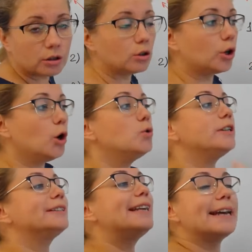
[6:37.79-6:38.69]
Go
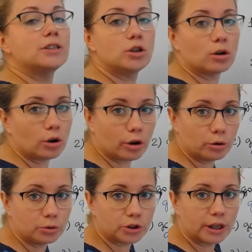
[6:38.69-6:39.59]
and get your
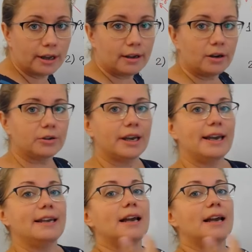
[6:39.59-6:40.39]
coat, okay?